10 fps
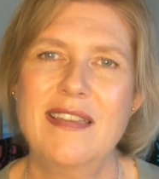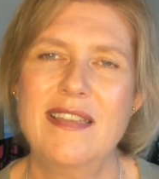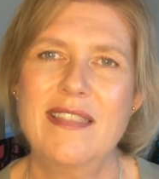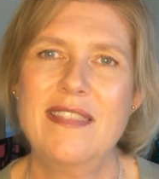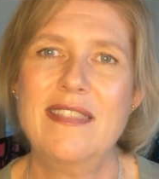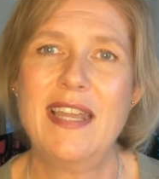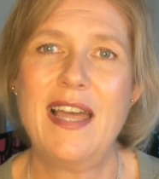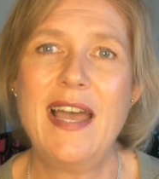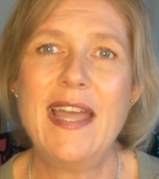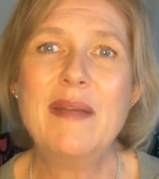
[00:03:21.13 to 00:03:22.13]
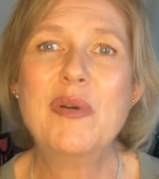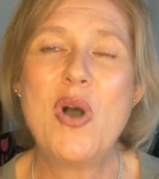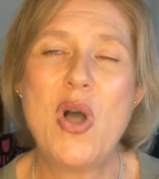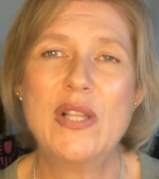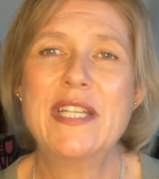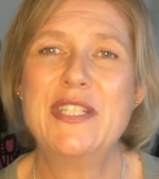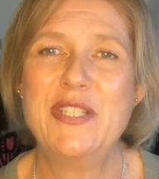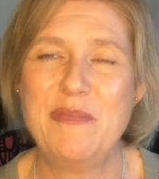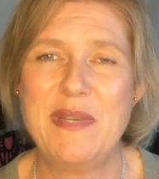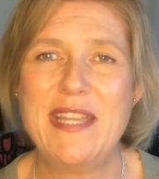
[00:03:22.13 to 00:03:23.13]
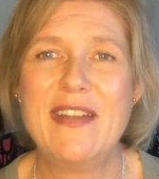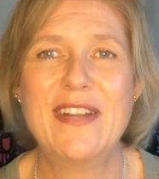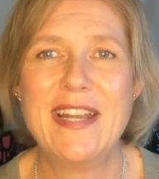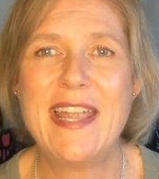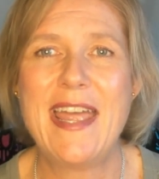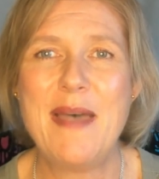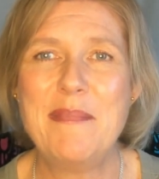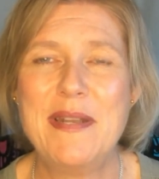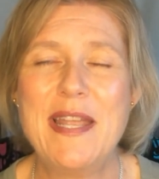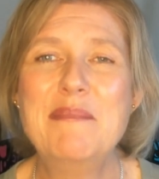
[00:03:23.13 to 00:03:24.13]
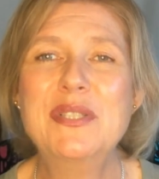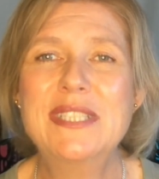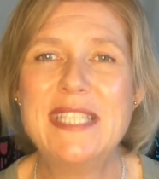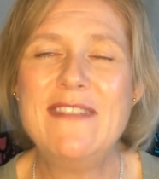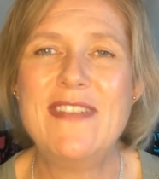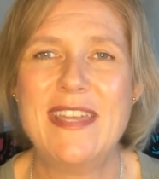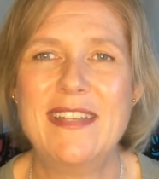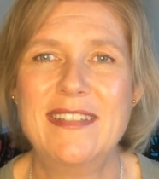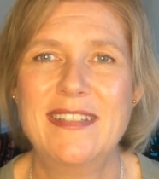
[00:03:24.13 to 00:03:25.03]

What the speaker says: that I am calling to me are going to happen. I believe it.